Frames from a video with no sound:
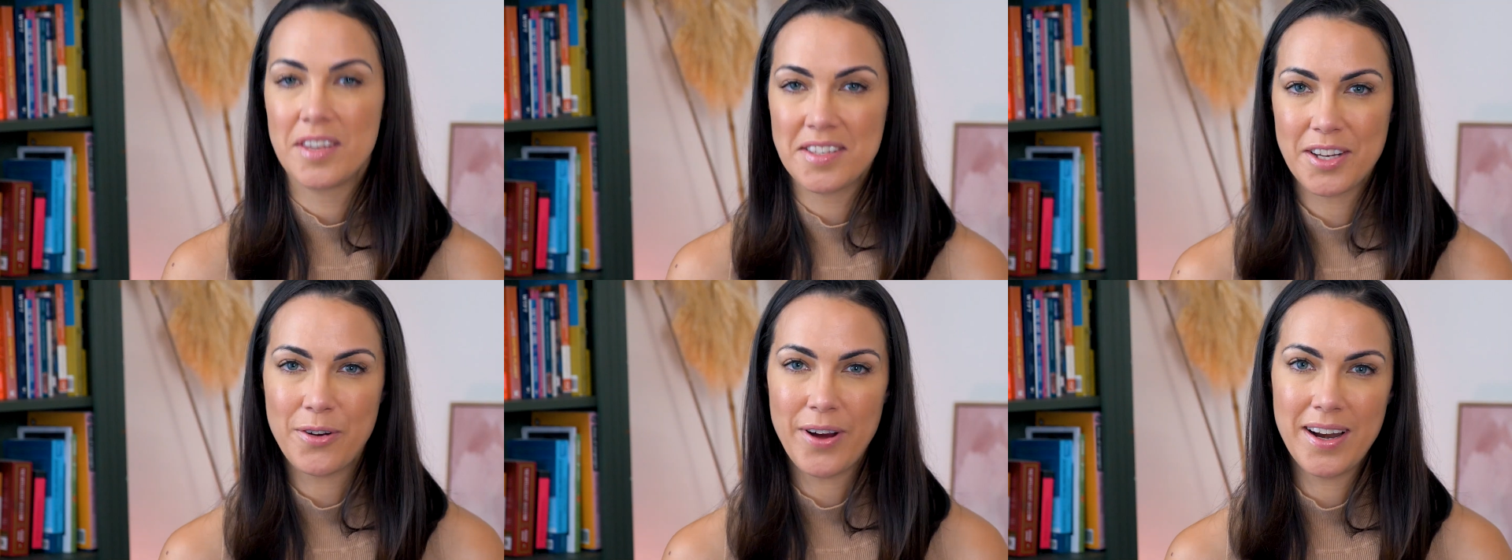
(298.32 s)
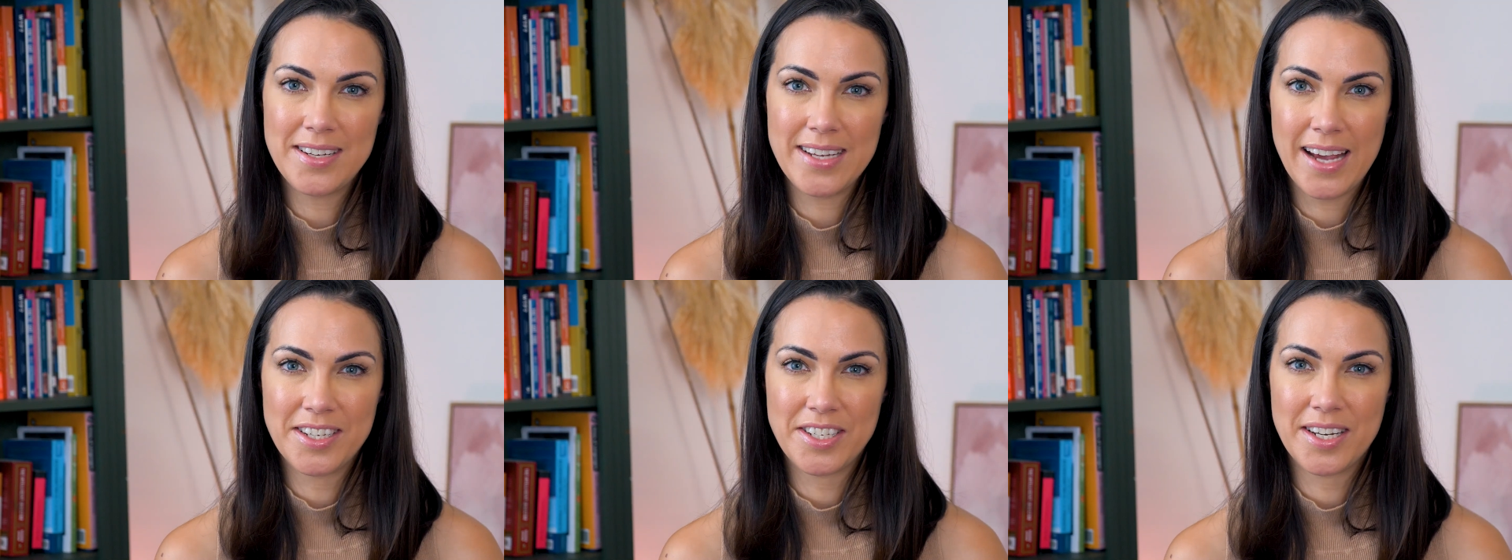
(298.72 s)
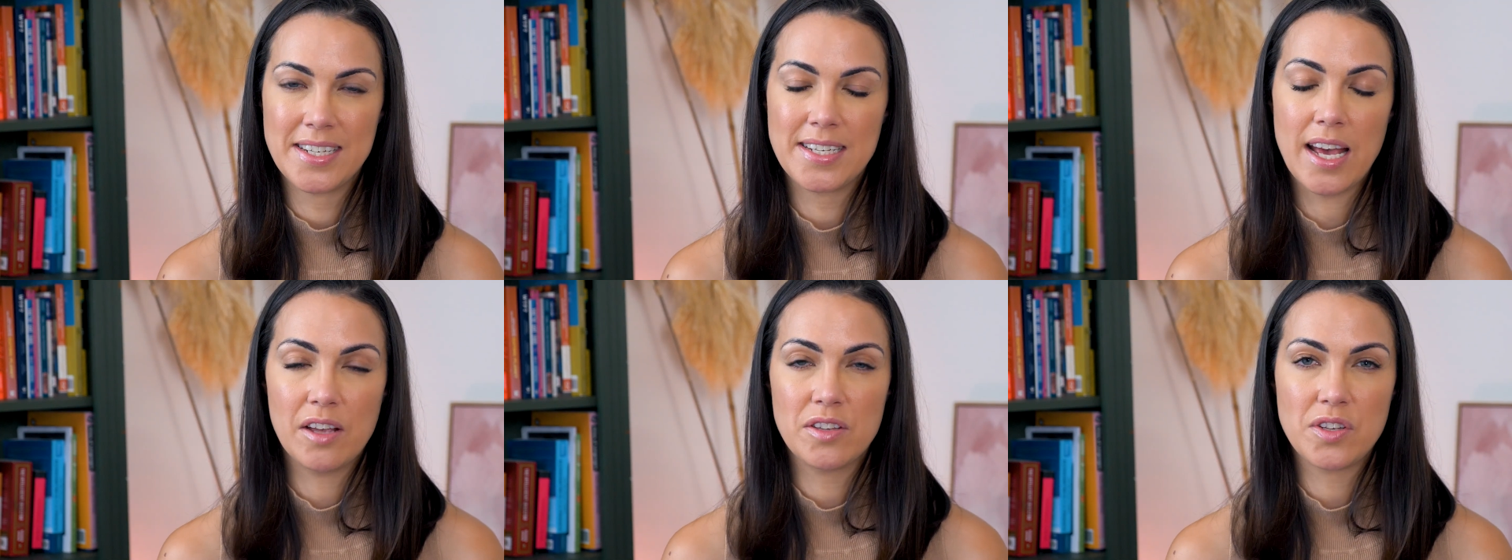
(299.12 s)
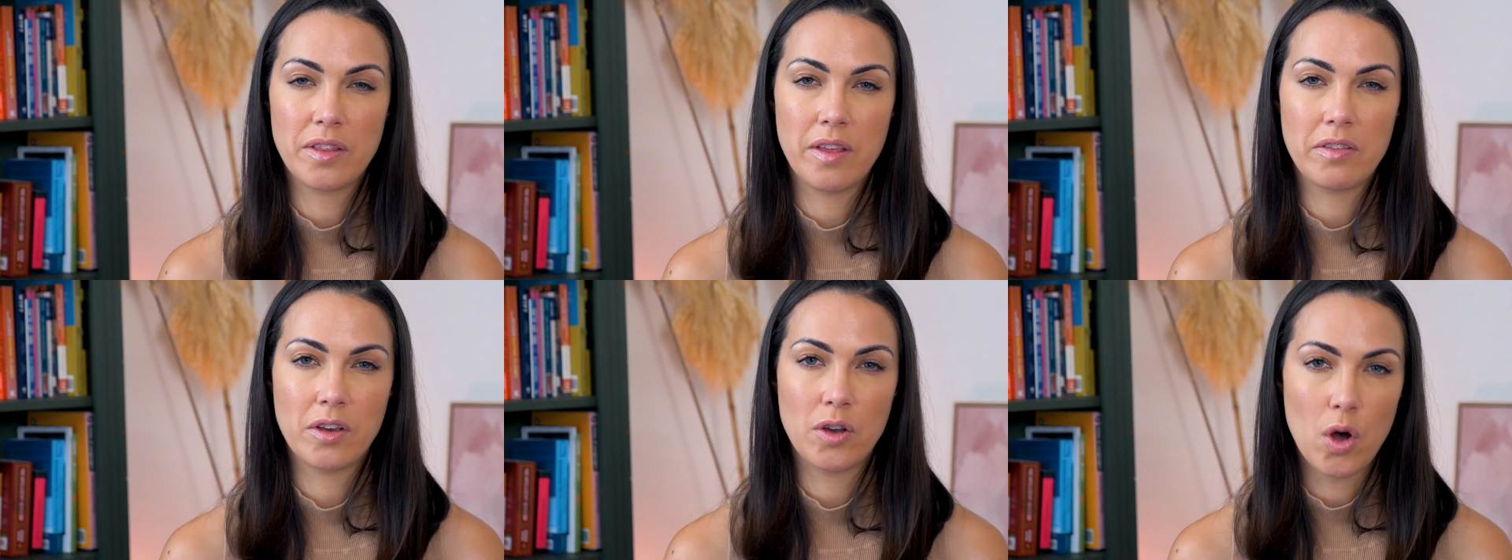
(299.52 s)
This accreditation tells you
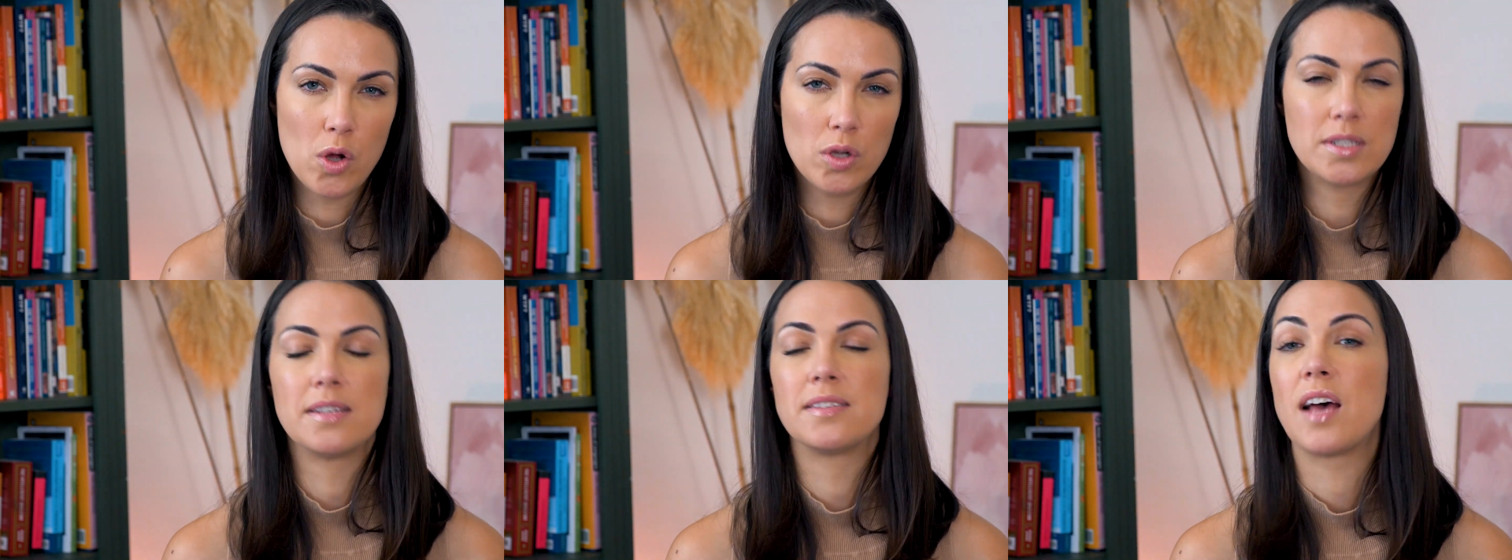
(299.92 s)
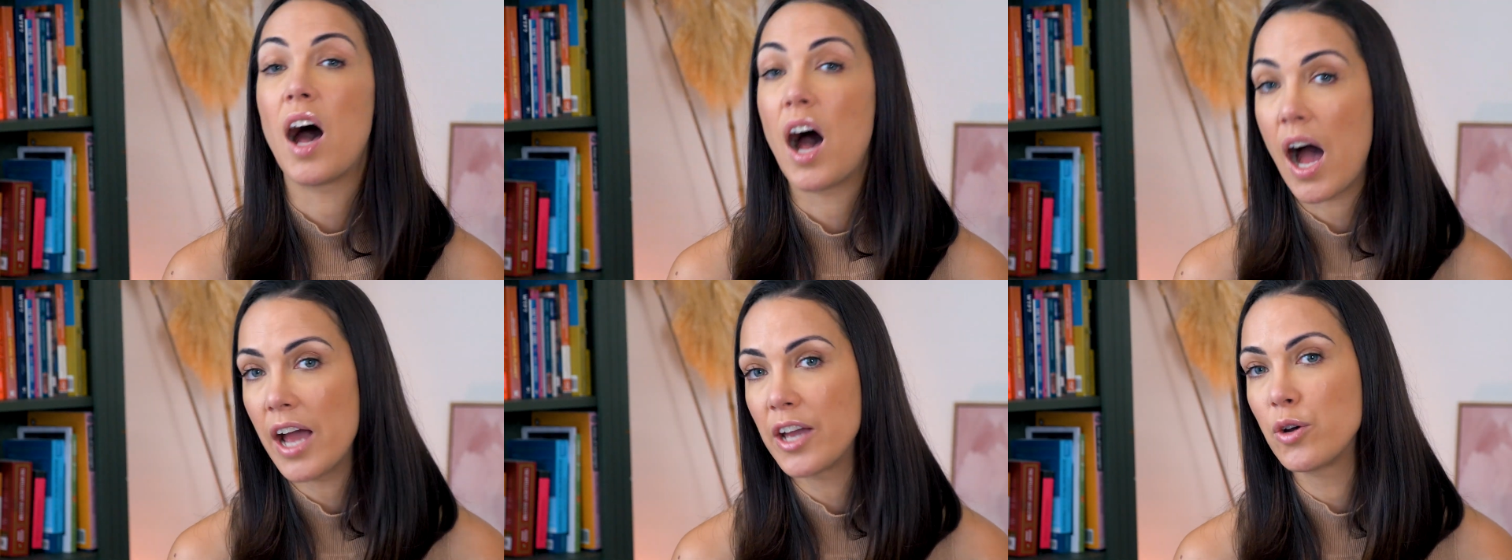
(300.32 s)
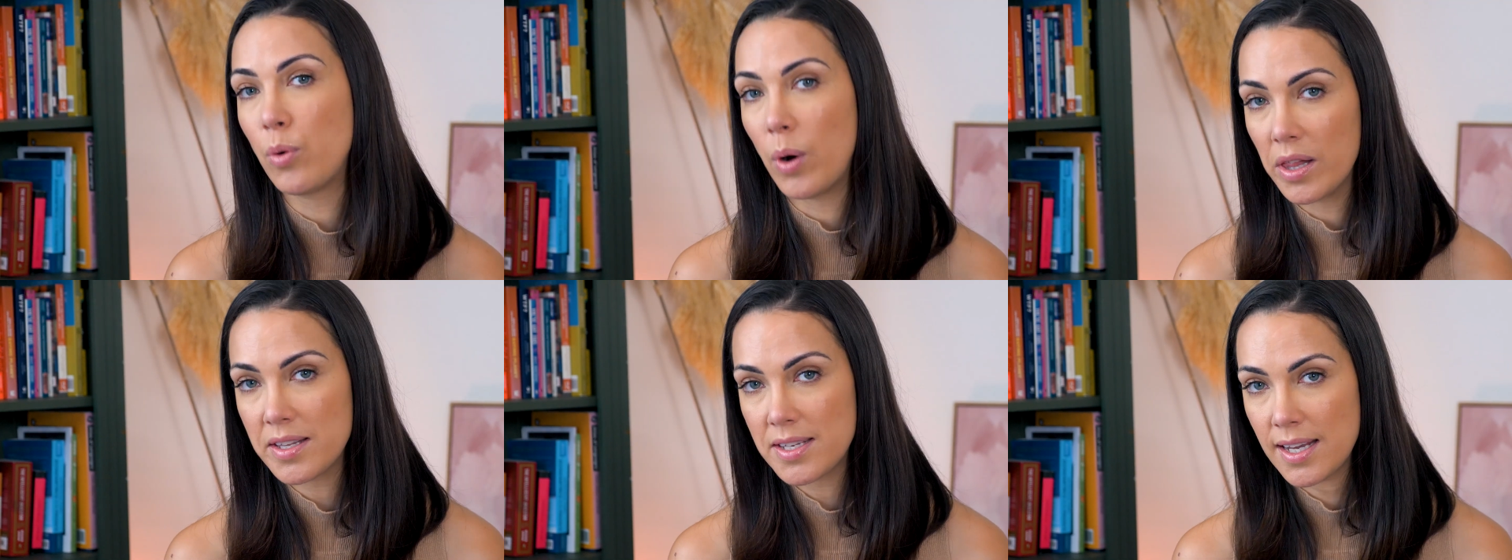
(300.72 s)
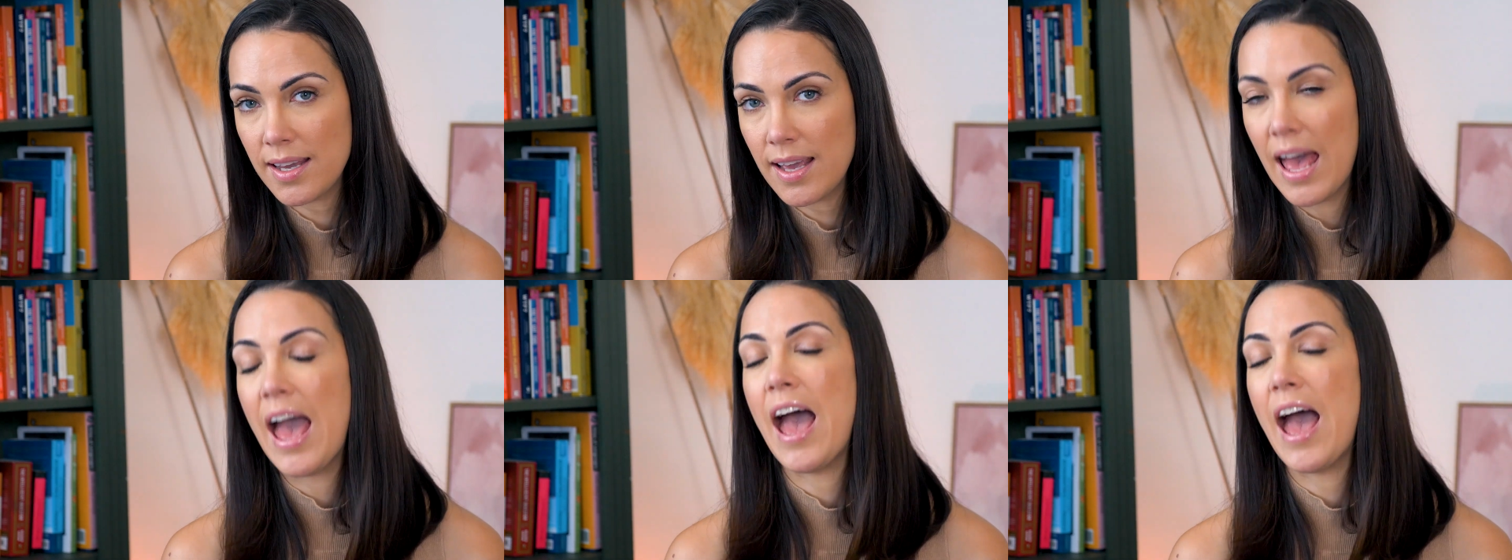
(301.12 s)
that the gold is high quality